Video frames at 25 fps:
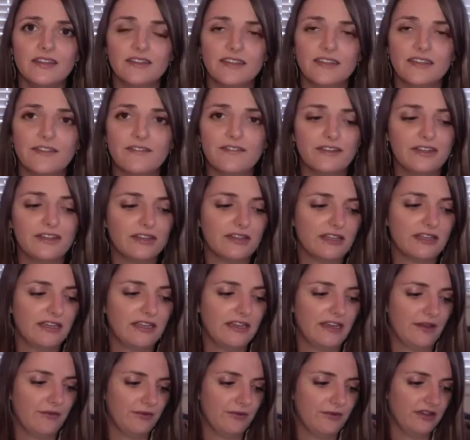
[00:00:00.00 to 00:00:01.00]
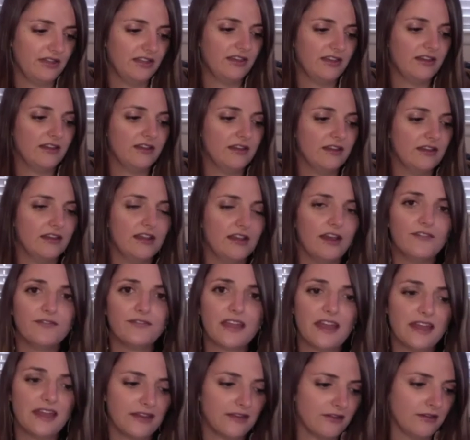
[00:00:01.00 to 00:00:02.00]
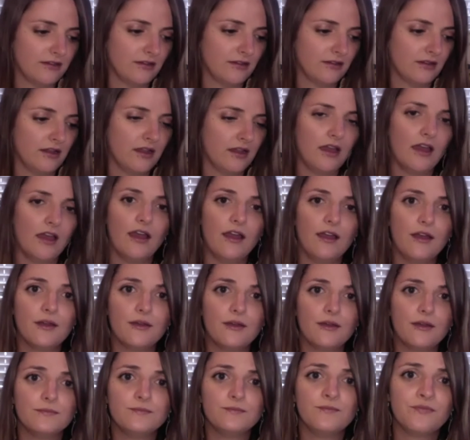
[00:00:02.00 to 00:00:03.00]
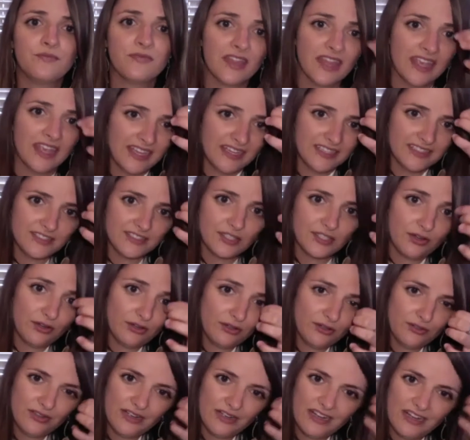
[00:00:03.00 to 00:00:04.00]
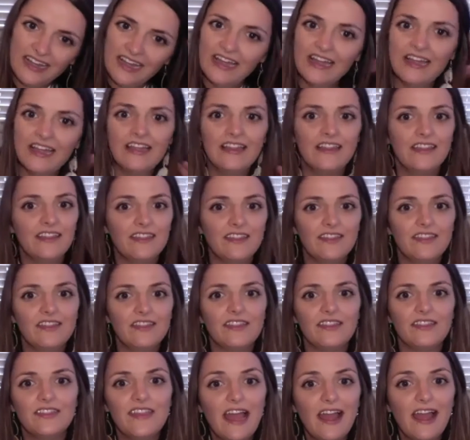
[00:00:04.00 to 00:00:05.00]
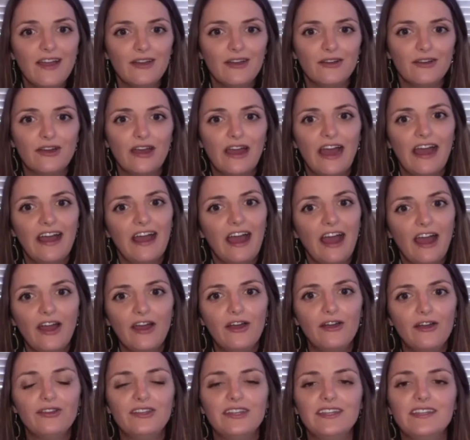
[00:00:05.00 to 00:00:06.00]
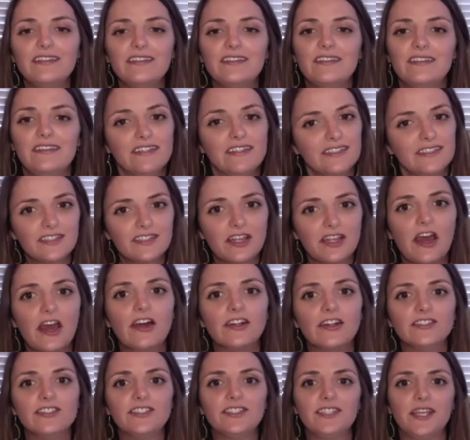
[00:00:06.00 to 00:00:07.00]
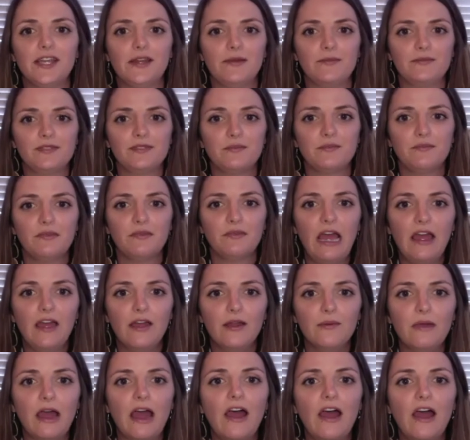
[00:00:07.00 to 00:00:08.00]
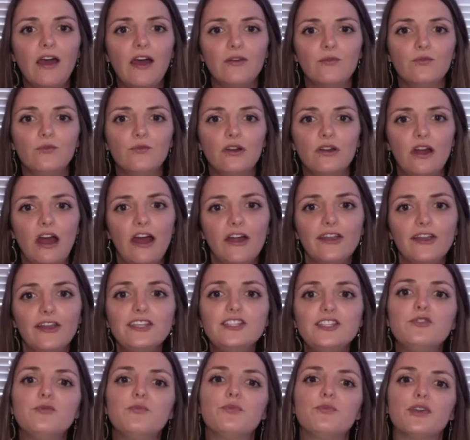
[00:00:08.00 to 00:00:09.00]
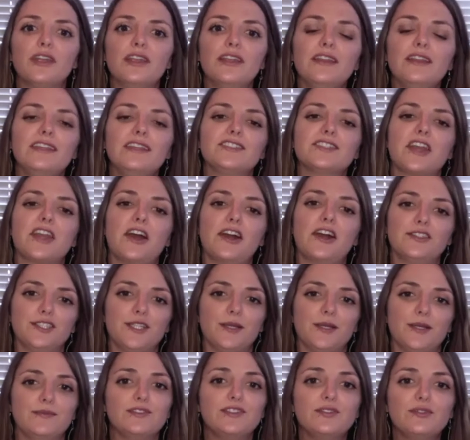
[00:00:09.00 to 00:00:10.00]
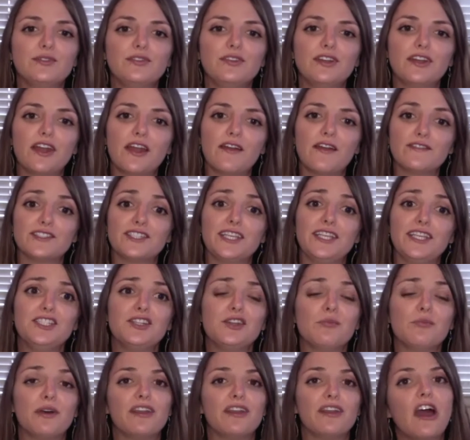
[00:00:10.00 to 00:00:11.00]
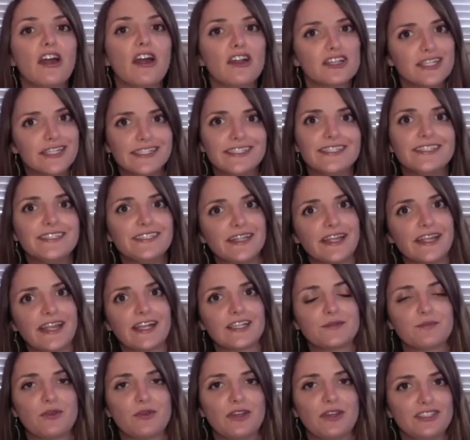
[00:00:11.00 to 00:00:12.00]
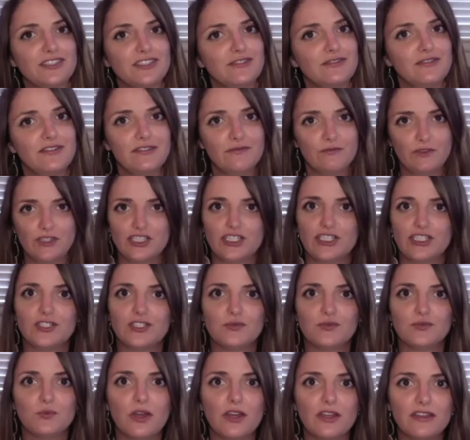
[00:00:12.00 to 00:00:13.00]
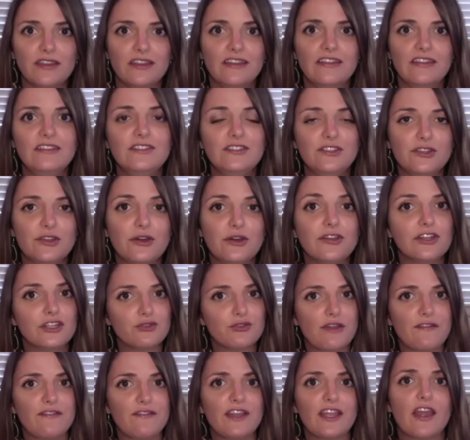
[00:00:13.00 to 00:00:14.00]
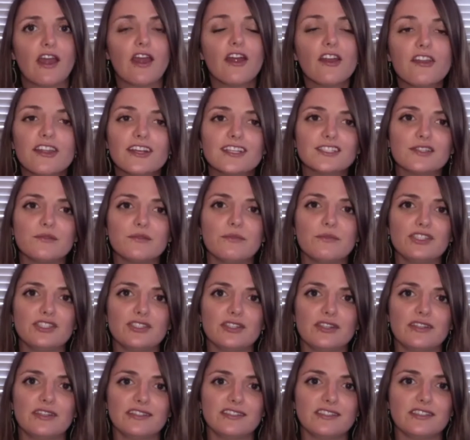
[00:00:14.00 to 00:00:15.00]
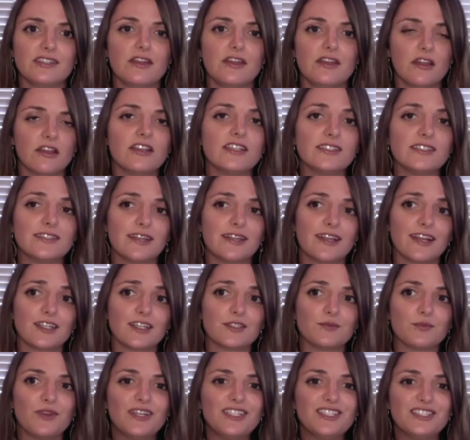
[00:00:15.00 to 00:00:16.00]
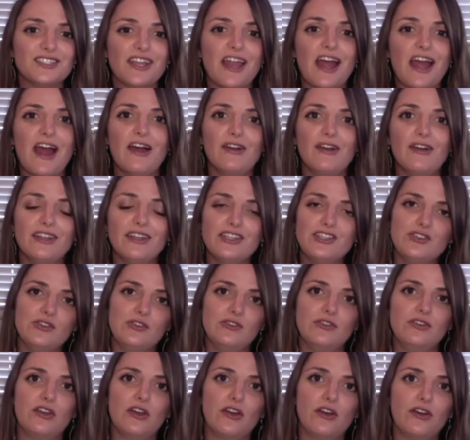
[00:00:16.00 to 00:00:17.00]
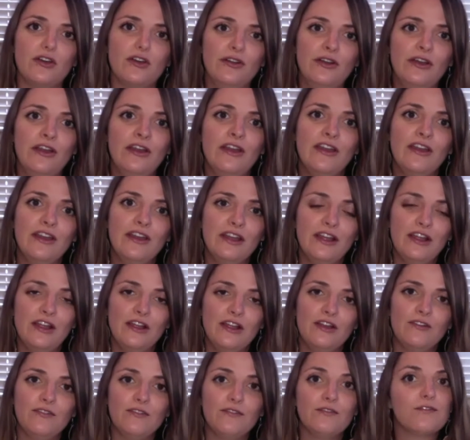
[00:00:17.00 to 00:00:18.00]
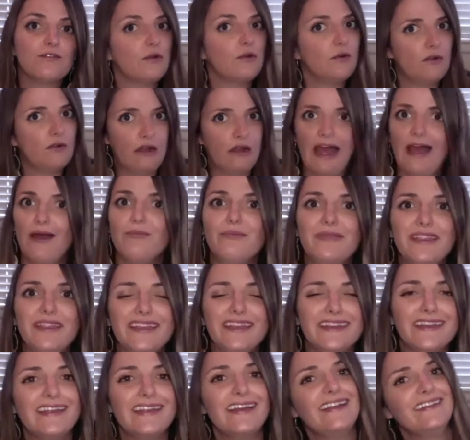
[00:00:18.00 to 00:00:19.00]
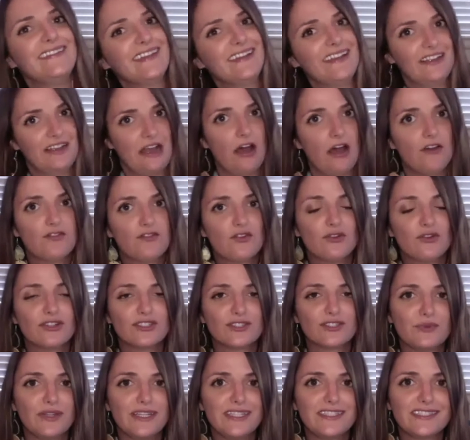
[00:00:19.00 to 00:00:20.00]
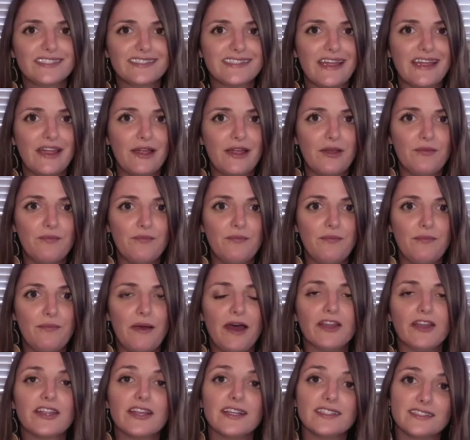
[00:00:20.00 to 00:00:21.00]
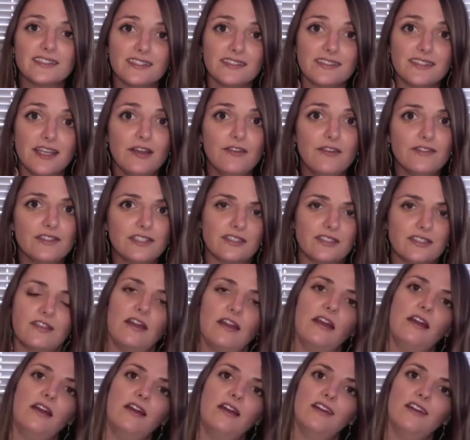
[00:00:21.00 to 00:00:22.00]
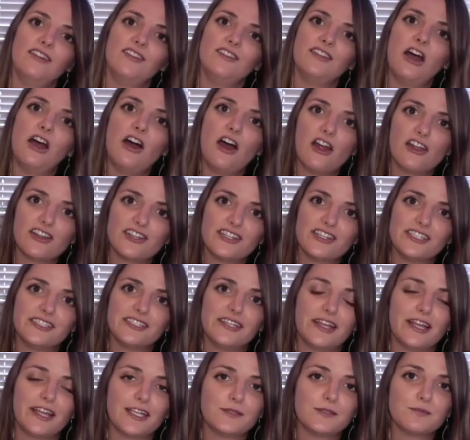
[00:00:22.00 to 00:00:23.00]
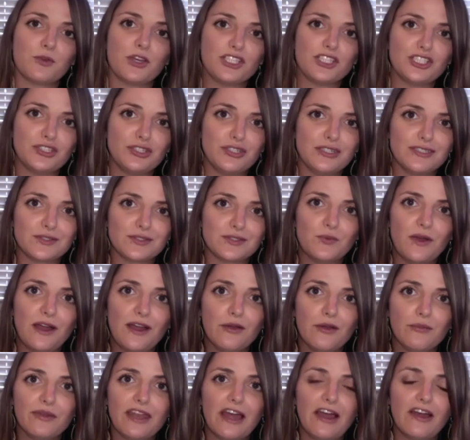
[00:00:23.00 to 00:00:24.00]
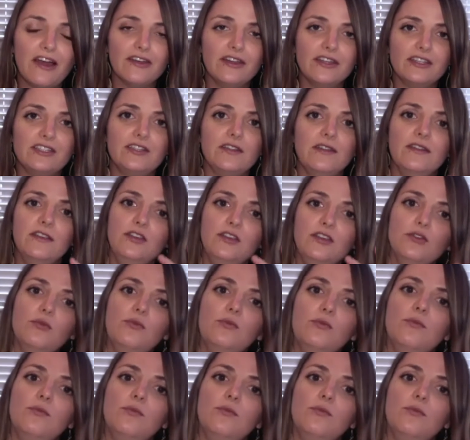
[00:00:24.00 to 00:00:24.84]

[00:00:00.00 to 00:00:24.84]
Definitely. I really love that. So now, how did this concept, how did you bring these concepts to the conversation about artistic expression, which is what, you know, the traveling art exhibition, it's an artistic expression. How did you go? I mean, of course, Reed's podcast itself is an artistic expression as well, but how did you